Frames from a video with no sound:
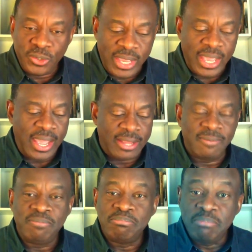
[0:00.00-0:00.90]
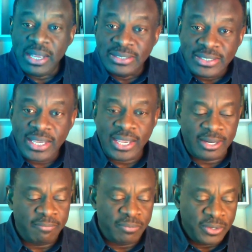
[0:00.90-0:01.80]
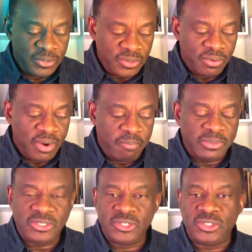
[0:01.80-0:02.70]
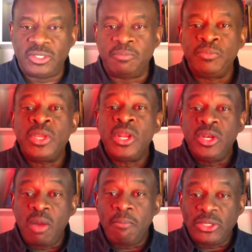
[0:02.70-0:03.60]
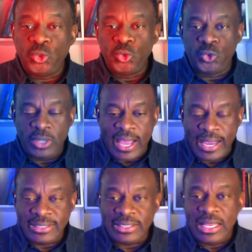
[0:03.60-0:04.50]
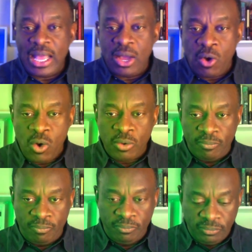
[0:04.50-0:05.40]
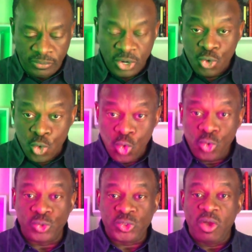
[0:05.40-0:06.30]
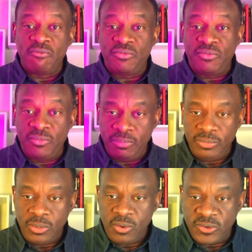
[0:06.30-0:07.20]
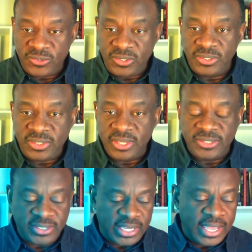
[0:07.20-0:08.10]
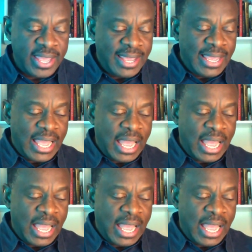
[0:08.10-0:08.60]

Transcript: you can maintain your reputation. Number two tonight on the rules of consistency,